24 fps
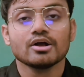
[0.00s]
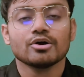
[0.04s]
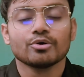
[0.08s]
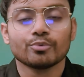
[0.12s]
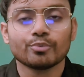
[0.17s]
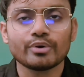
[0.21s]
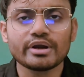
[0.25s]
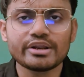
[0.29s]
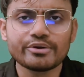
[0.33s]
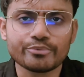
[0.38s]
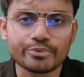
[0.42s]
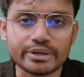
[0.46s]

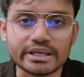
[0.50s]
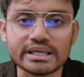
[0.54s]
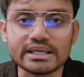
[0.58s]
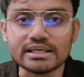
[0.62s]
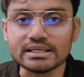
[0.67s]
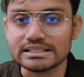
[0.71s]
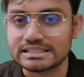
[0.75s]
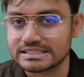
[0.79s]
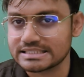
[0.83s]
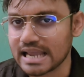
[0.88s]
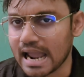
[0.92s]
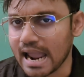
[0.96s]
When we
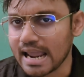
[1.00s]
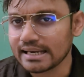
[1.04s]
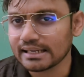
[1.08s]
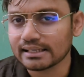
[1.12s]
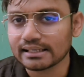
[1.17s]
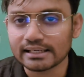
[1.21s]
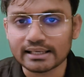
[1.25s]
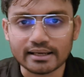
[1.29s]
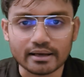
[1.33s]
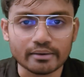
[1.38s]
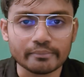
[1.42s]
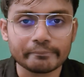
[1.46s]

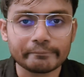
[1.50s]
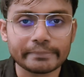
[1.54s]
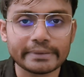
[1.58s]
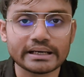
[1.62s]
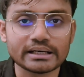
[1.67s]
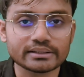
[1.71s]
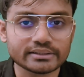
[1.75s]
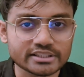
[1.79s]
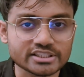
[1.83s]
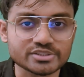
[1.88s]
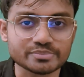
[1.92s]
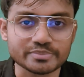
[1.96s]
directly
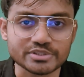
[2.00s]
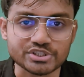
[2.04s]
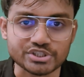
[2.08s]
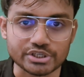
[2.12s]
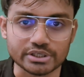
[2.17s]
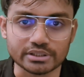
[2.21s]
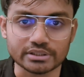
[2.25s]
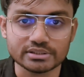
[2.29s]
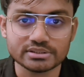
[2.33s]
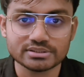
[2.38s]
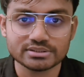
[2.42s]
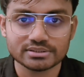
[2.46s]
compared these
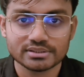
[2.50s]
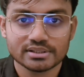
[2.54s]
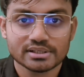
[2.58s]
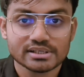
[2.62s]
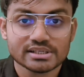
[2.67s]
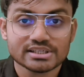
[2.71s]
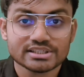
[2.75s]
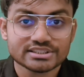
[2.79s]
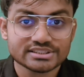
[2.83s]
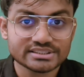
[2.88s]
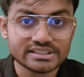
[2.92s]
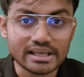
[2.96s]
missions,
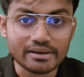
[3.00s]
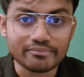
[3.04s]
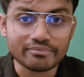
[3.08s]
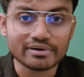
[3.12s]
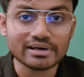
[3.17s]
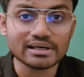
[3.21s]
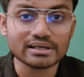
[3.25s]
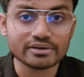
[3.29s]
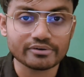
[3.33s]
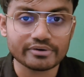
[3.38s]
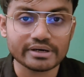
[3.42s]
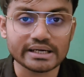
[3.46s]

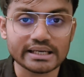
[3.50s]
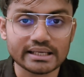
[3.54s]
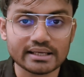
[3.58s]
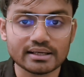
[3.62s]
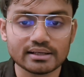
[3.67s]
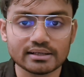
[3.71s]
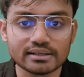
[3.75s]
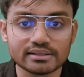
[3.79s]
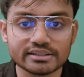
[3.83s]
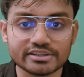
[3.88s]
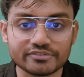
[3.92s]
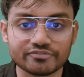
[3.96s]
several
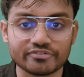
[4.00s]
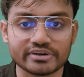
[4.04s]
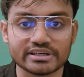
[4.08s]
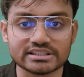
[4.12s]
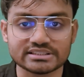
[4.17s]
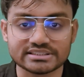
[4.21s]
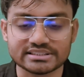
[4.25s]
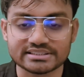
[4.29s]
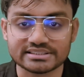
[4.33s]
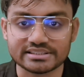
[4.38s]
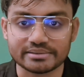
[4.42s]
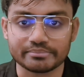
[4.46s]
critical
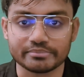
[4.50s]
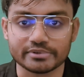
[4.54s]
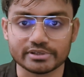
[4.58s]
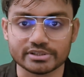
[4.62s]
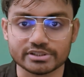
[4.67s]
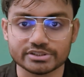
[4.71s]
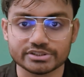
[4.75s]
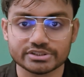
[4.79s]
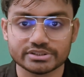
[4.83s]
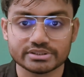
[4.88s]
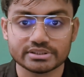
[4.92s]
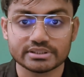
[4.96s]
differences
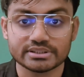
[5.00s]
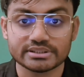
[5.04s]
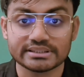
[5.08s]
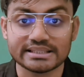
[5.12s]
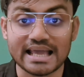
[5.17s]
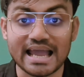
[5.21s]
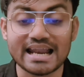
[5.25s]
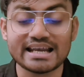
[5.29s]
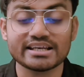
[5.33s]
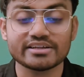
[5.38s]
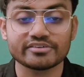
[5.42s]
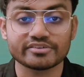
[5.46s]
emerged
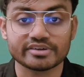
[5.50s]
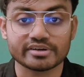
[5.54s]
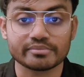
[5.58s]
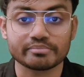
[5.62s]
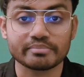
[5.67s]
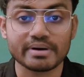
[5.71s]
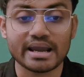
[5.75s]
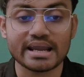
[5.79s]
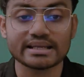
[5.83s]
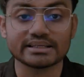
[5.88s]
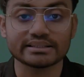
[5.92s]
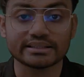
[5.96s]
that
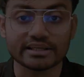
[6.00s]
determined